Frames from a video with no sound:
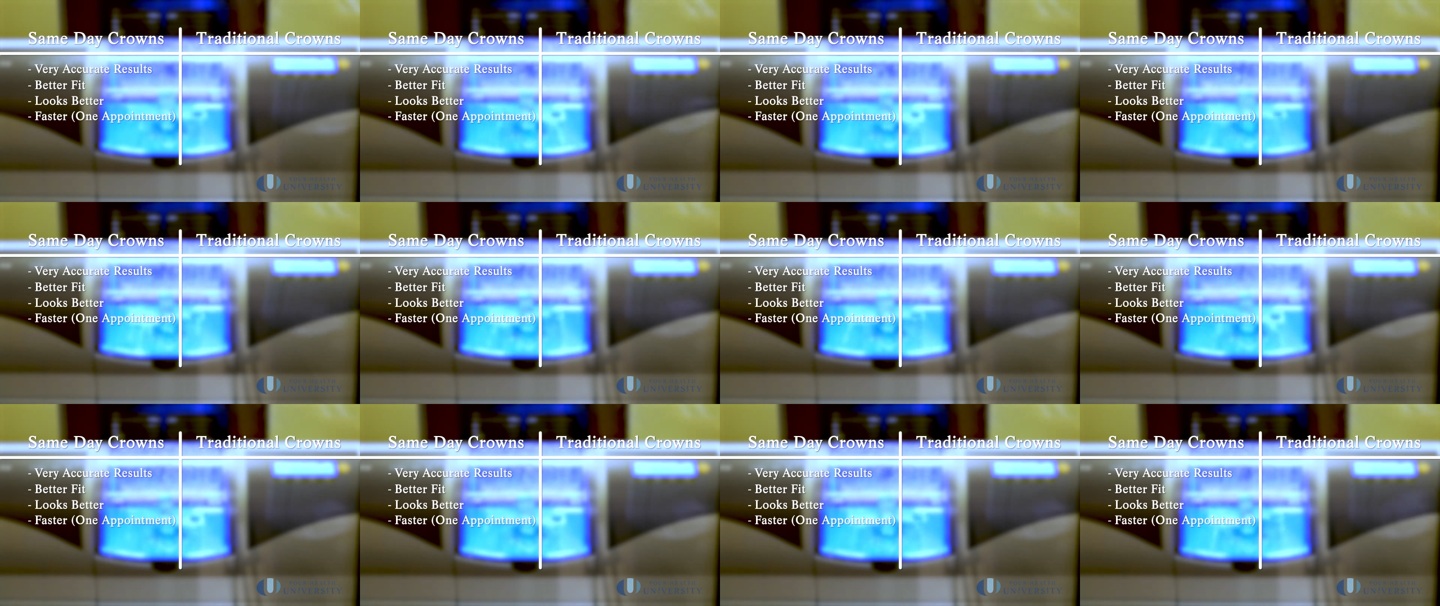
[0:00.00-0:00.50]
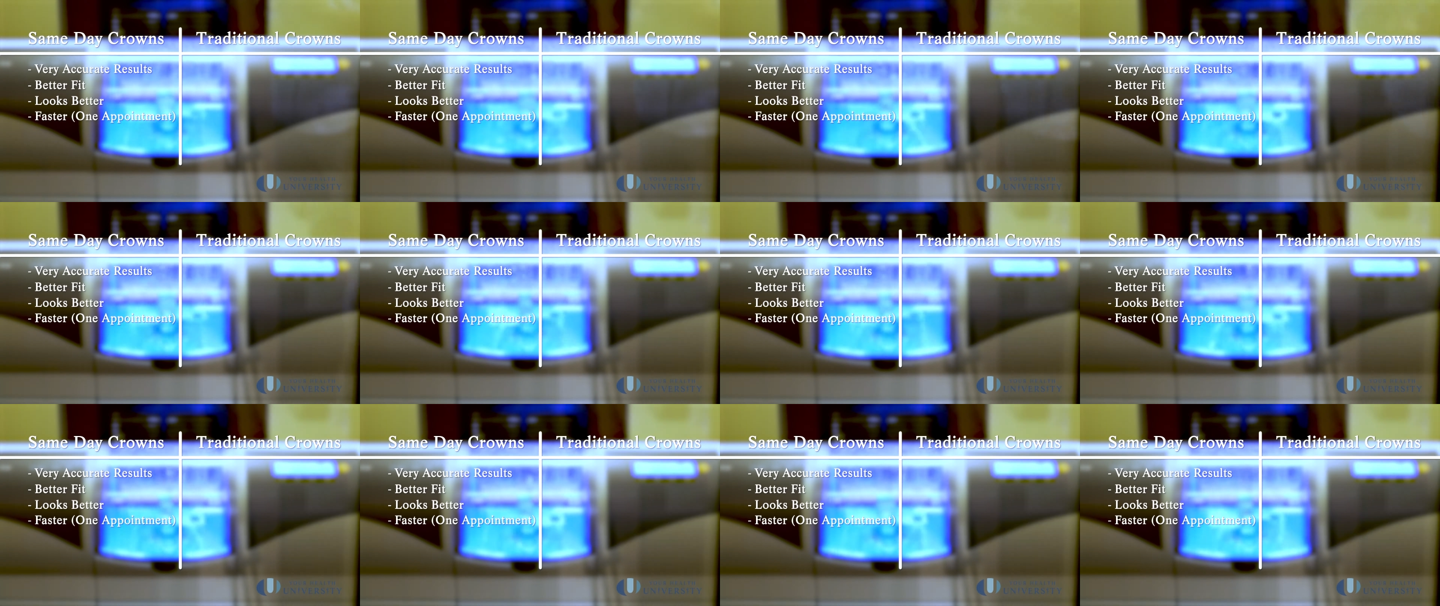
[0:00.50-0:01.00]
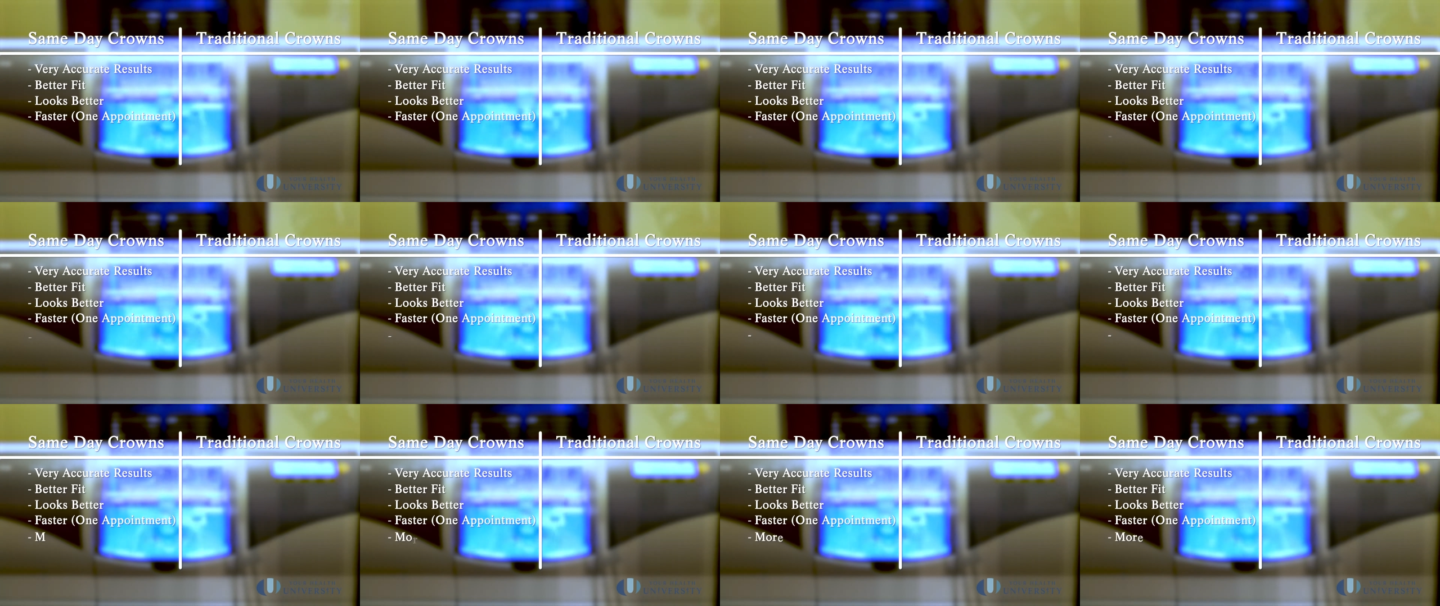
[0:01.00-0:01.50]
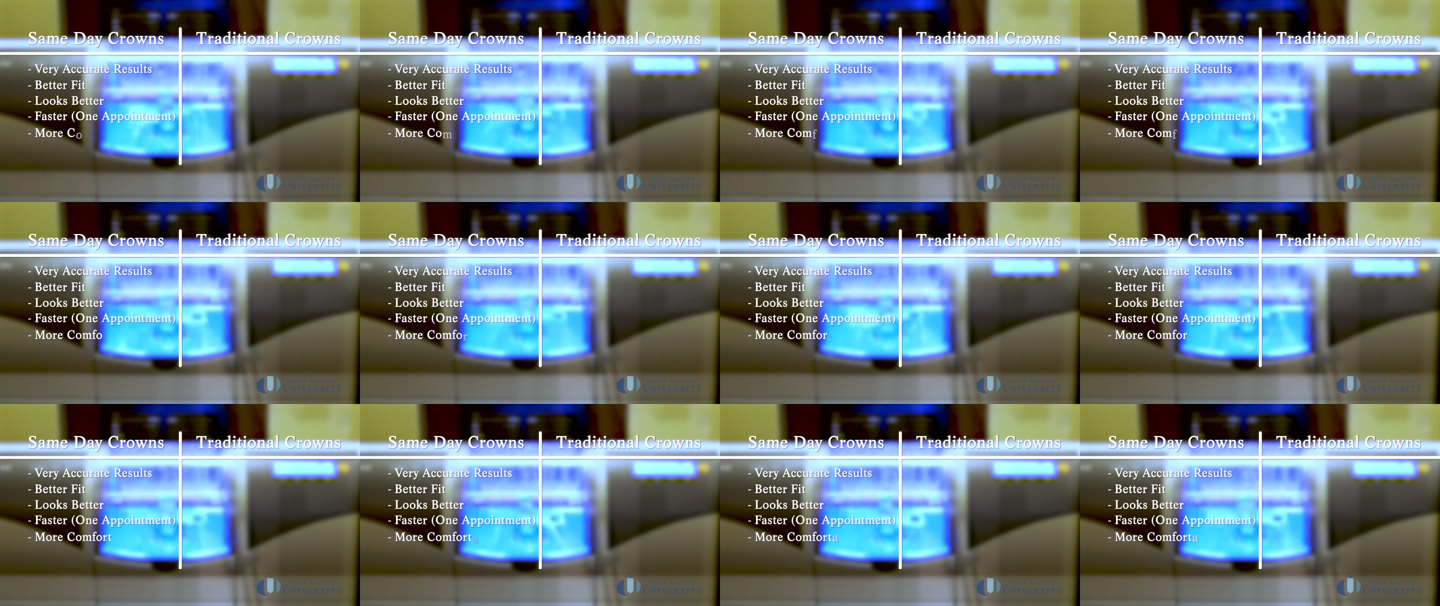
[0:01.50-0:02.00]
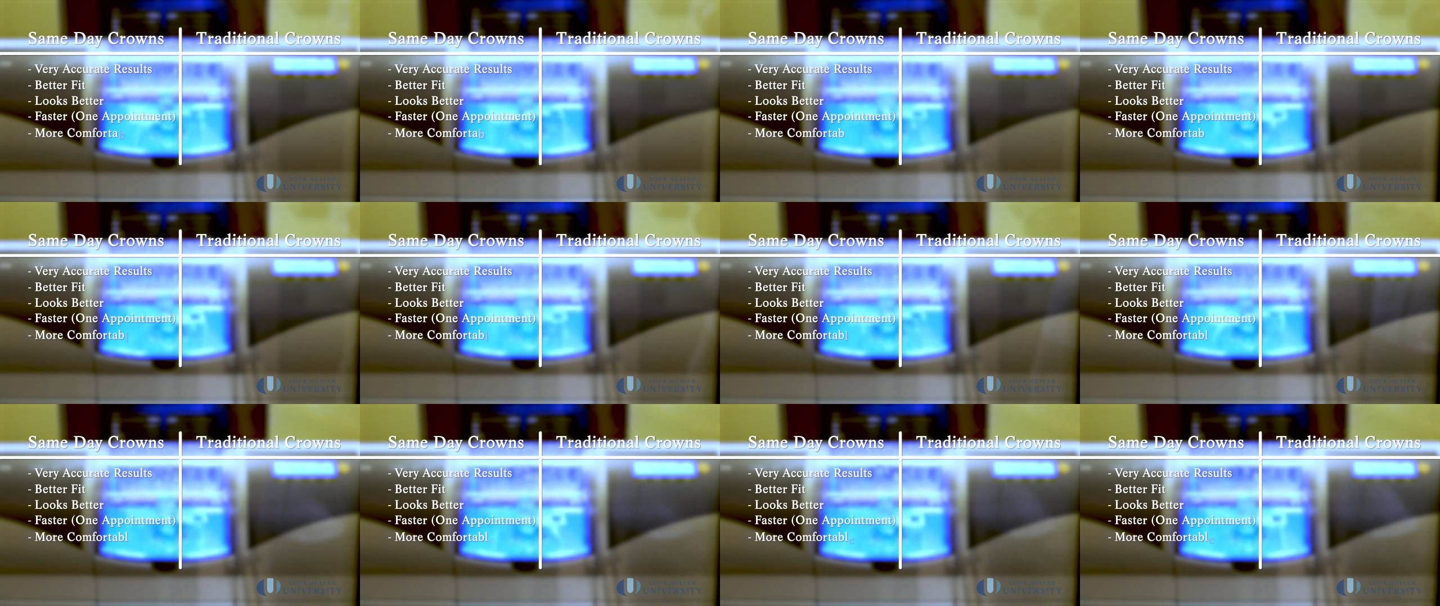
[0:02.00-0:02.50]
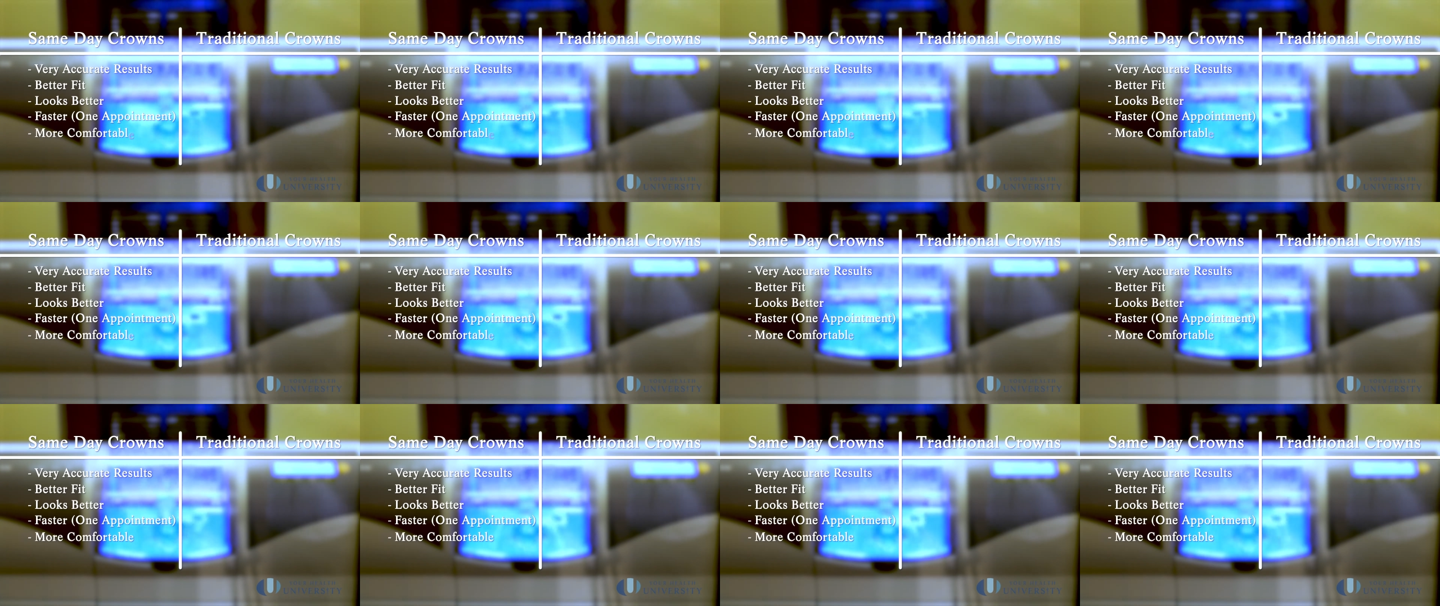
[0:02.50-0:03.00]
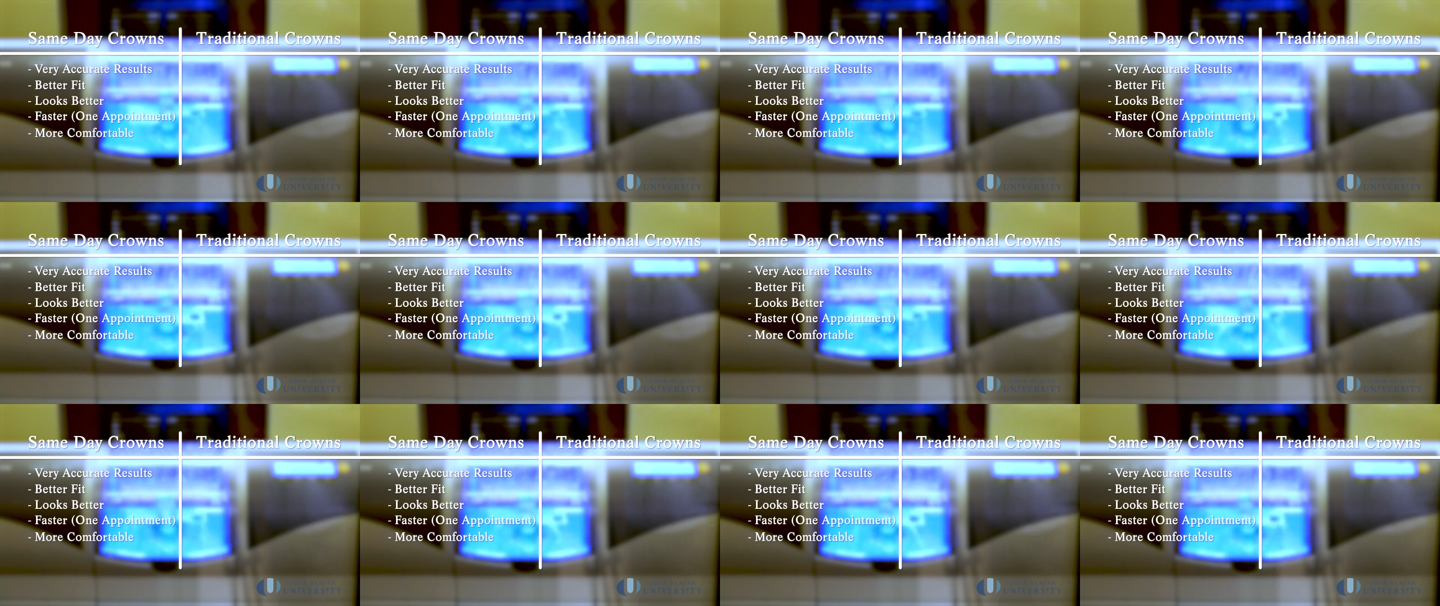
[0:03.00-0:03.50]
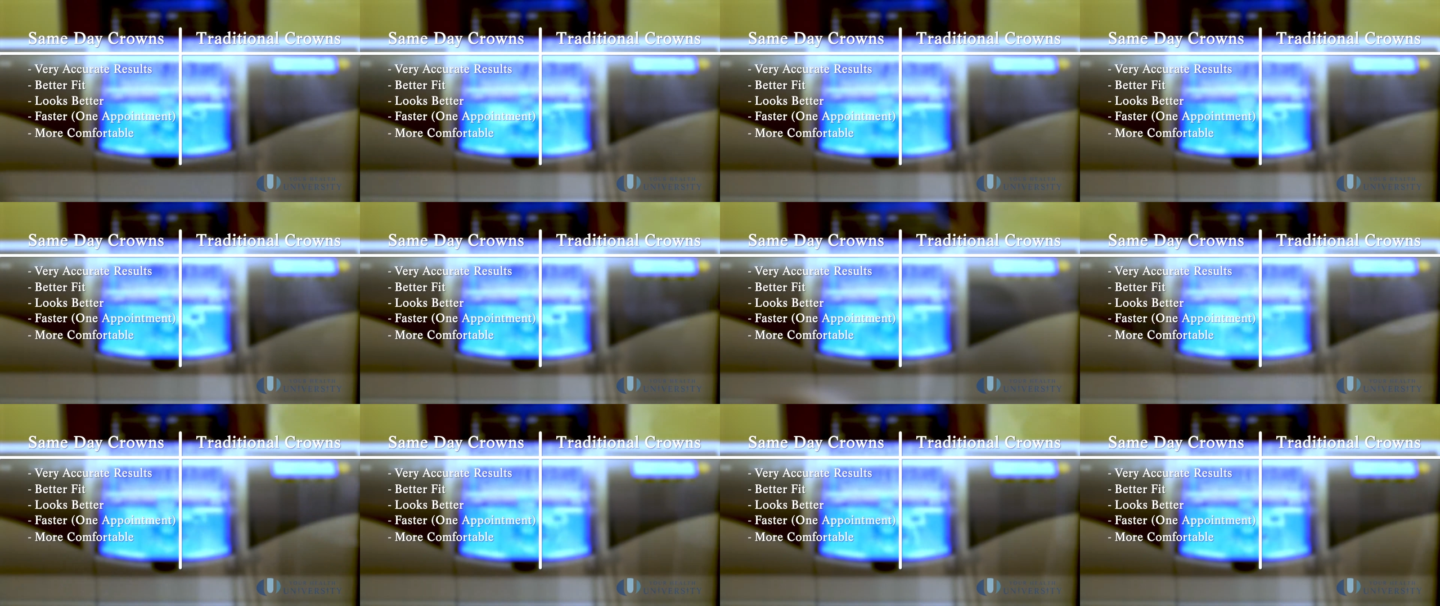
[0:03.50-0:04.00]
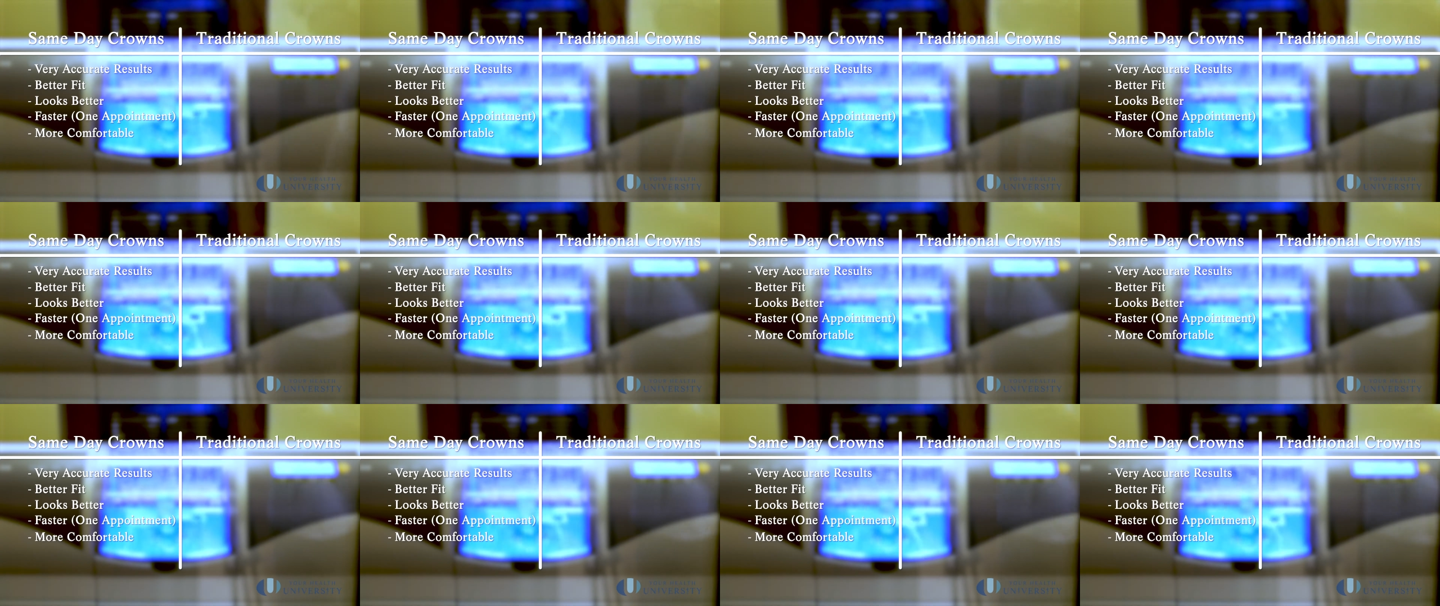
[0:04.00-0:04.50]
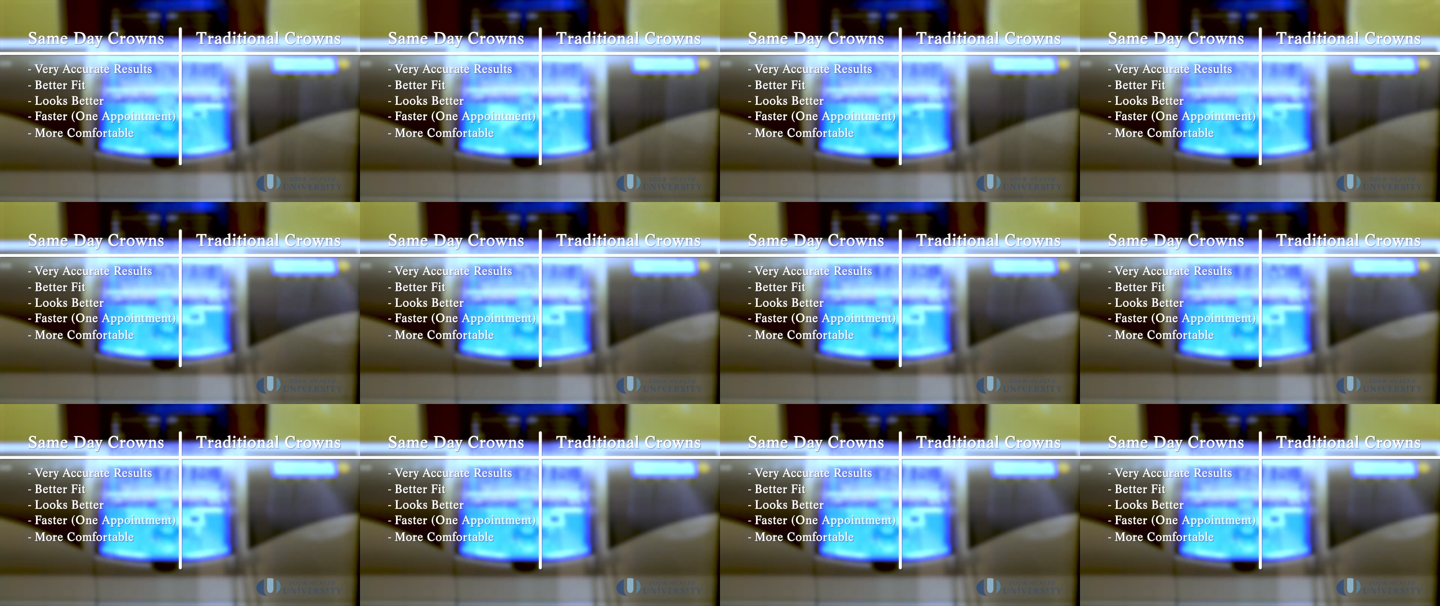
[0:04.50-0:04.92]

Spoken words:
No face is visible, so there are no lips to read.